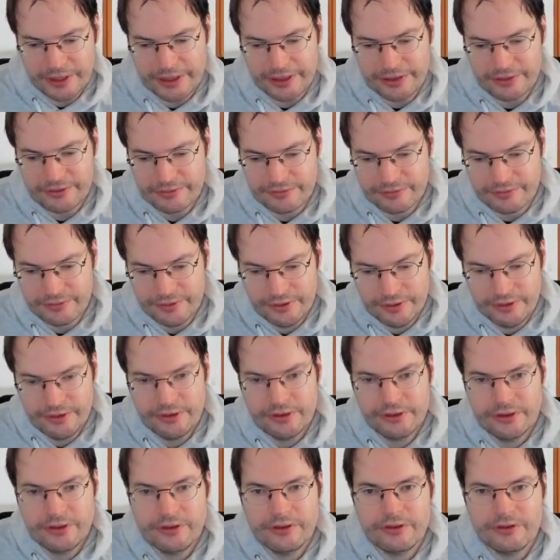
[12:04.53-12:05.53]
to
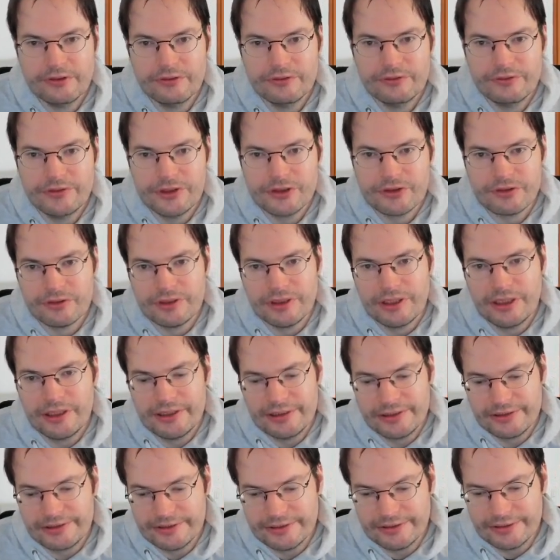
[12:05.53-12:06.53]

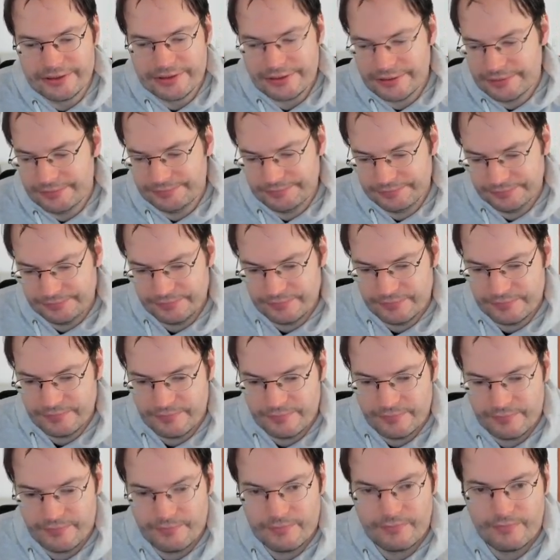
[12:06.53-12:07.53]
visualize this.
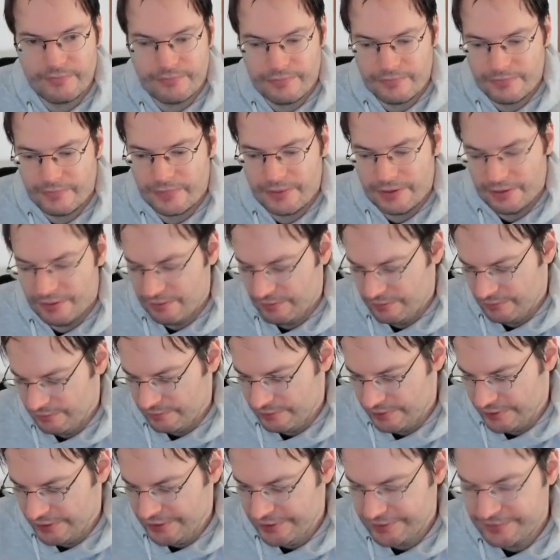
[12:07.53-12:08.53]
All
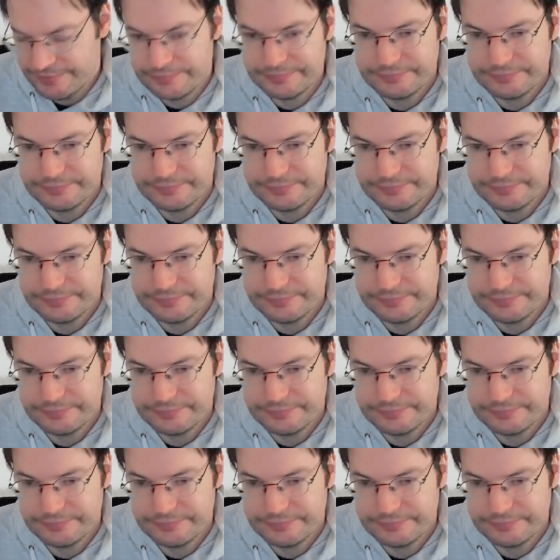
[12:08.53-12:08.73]
right.